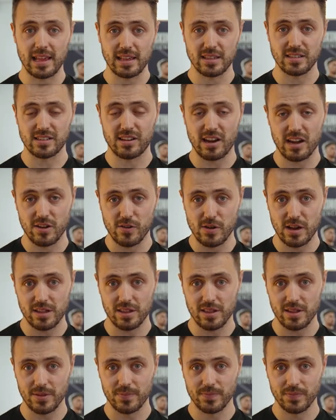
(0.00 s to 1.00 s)
less
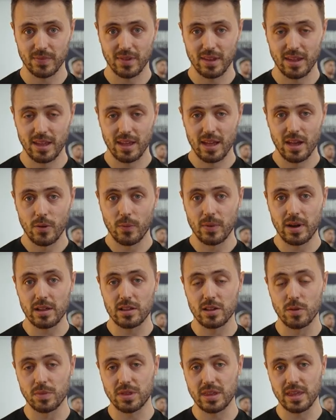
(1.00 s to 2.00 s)
strenuous. We need
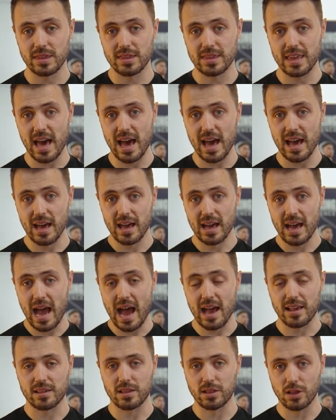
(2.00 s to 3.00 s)
something that
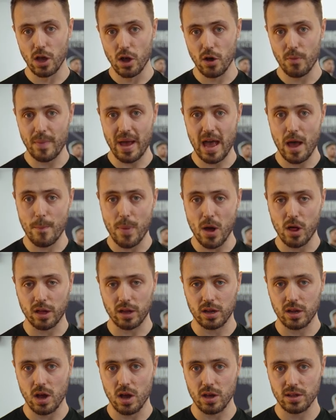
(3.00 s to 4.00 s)
has low
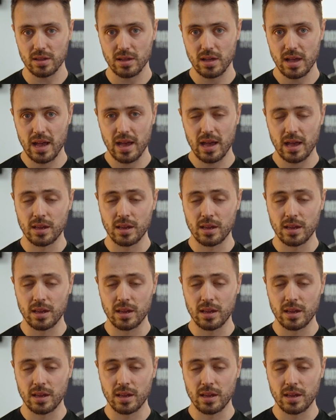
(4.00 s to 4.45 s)
metabolic costs